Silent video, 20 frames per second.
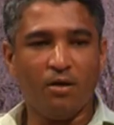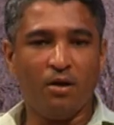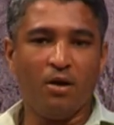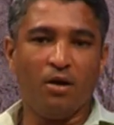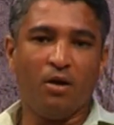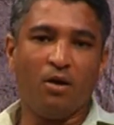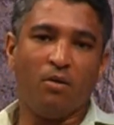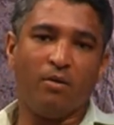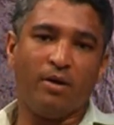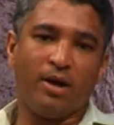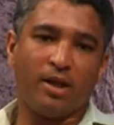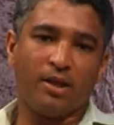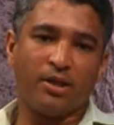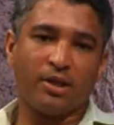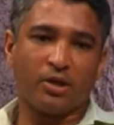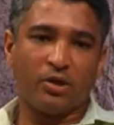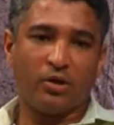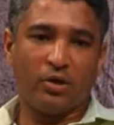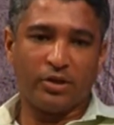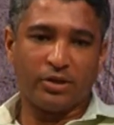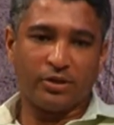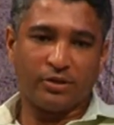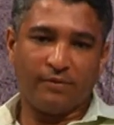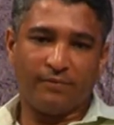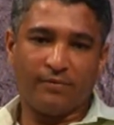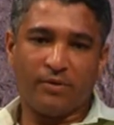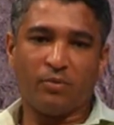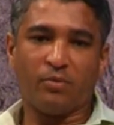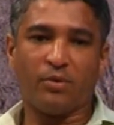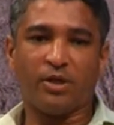Well, the cost of
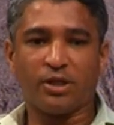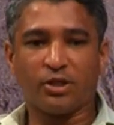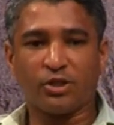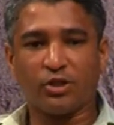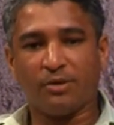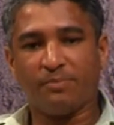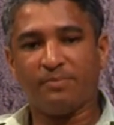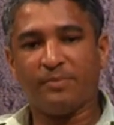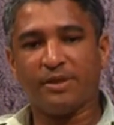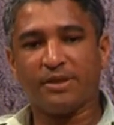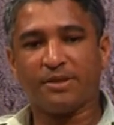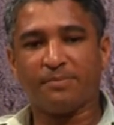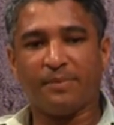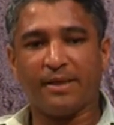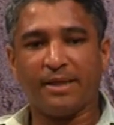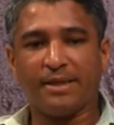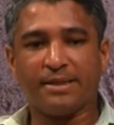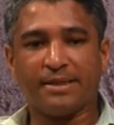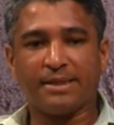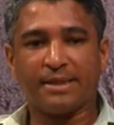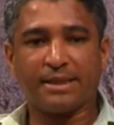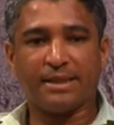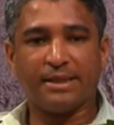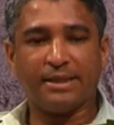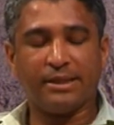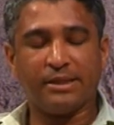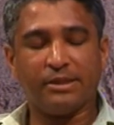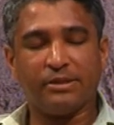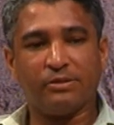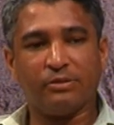the workshop is
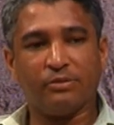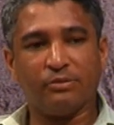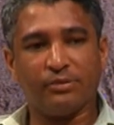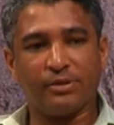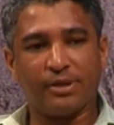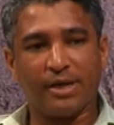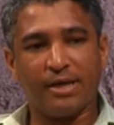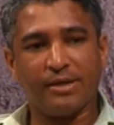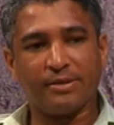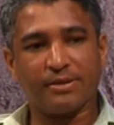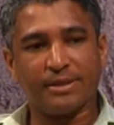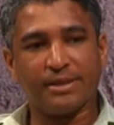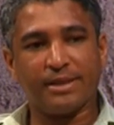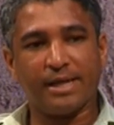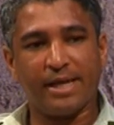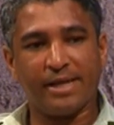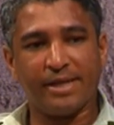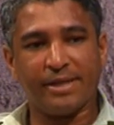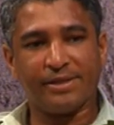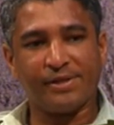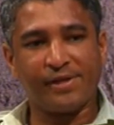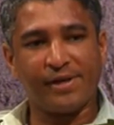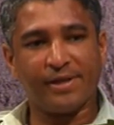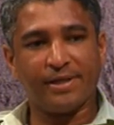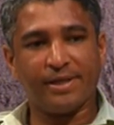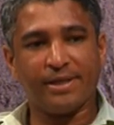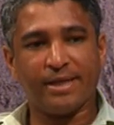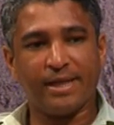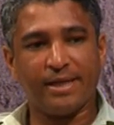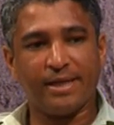basically
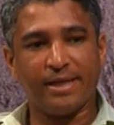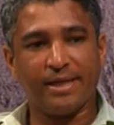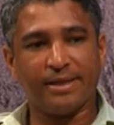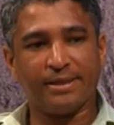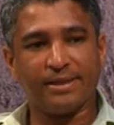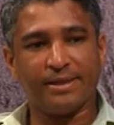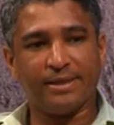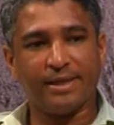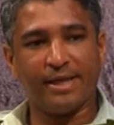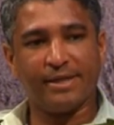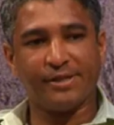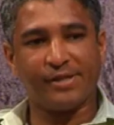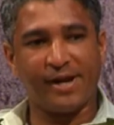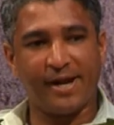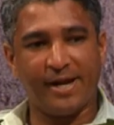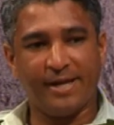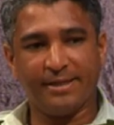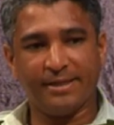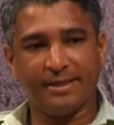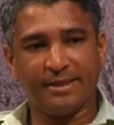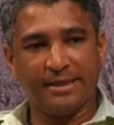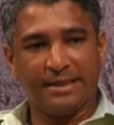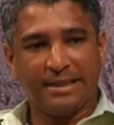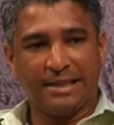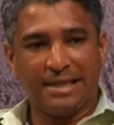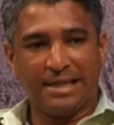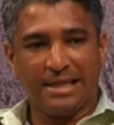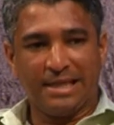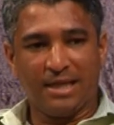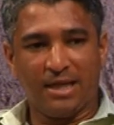2,999 Rand.
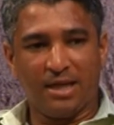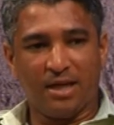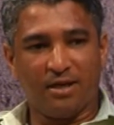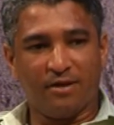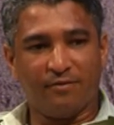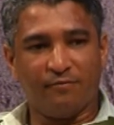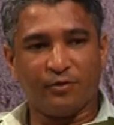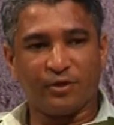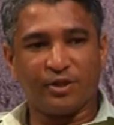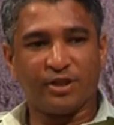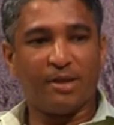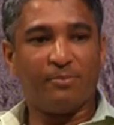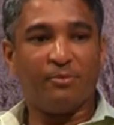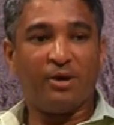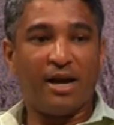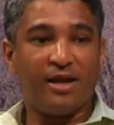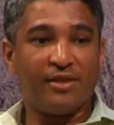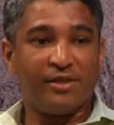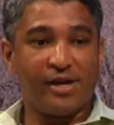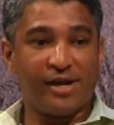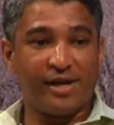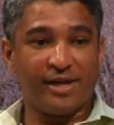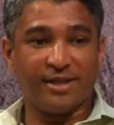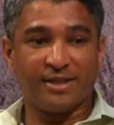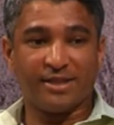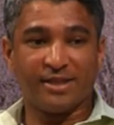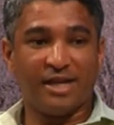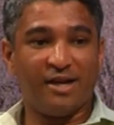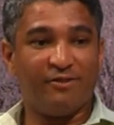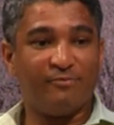For some other
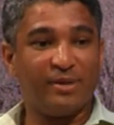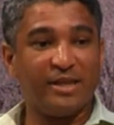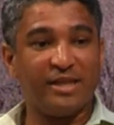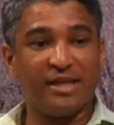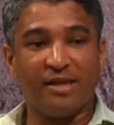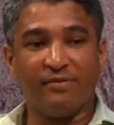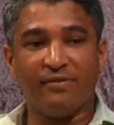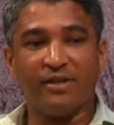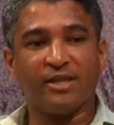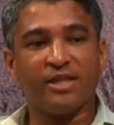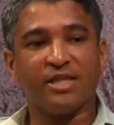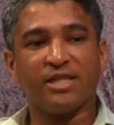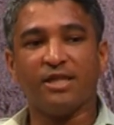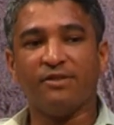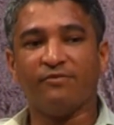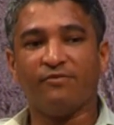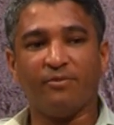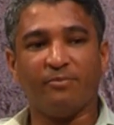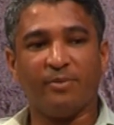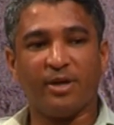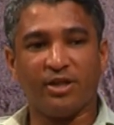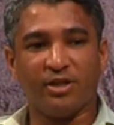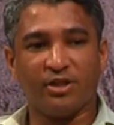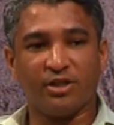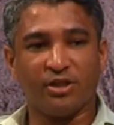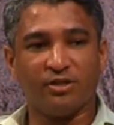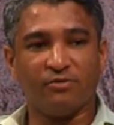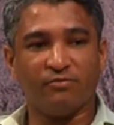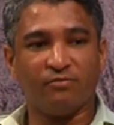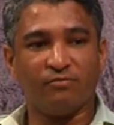reason, I've been giving this
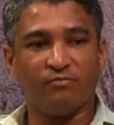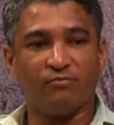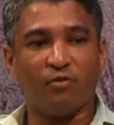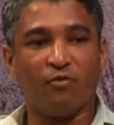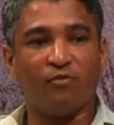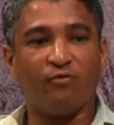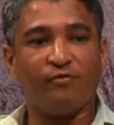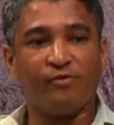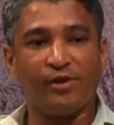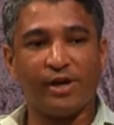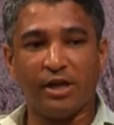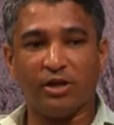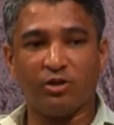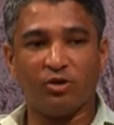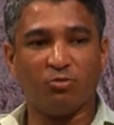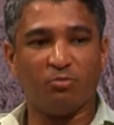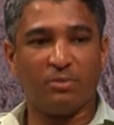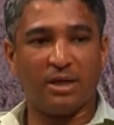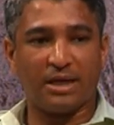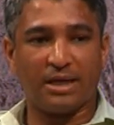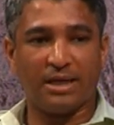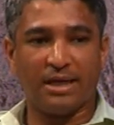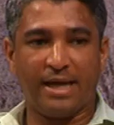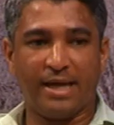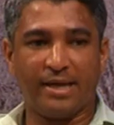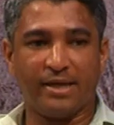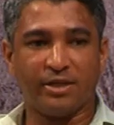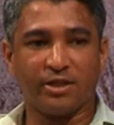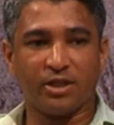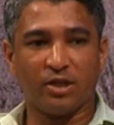information for free to my
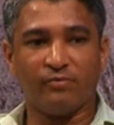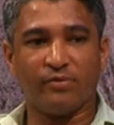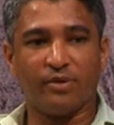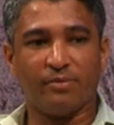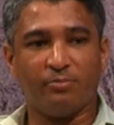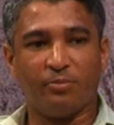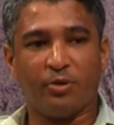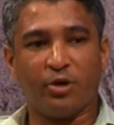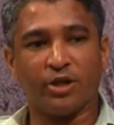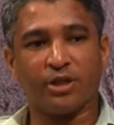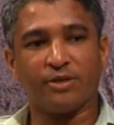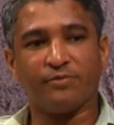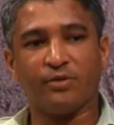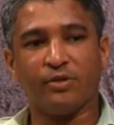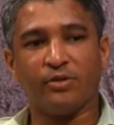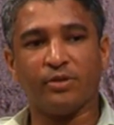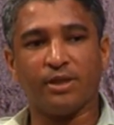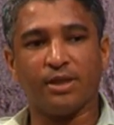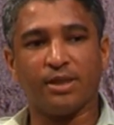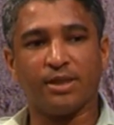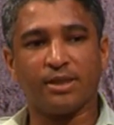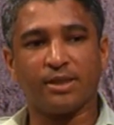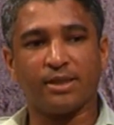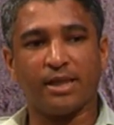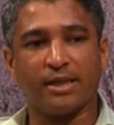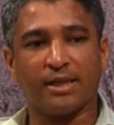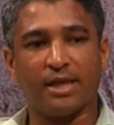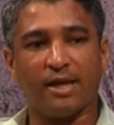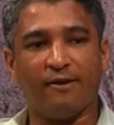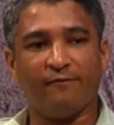clients over the past few years
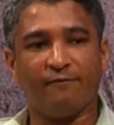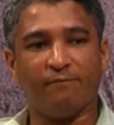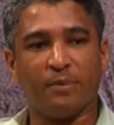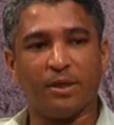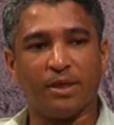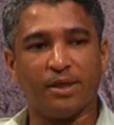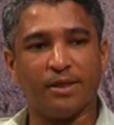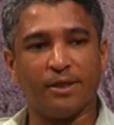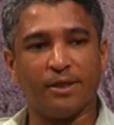that I've been